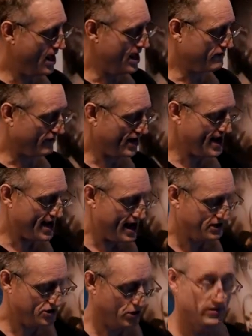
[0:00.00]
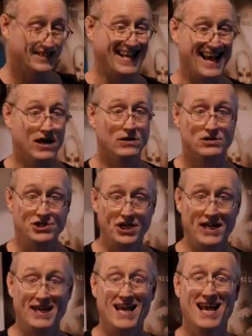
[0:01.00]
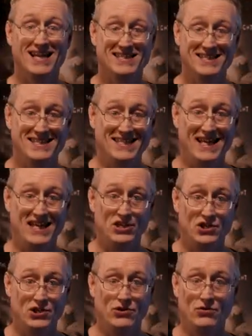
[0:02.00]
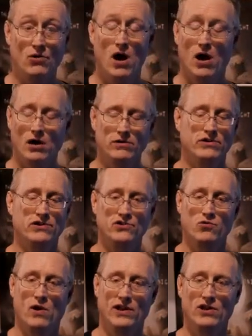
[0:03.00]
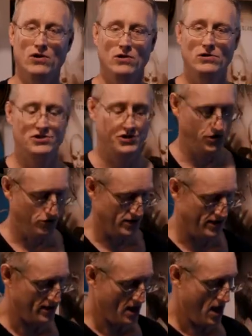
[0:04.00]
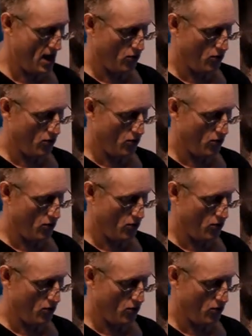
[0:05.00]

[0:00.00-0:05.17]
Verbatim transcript: And for that, I chose the LG C2 120 hertz unit,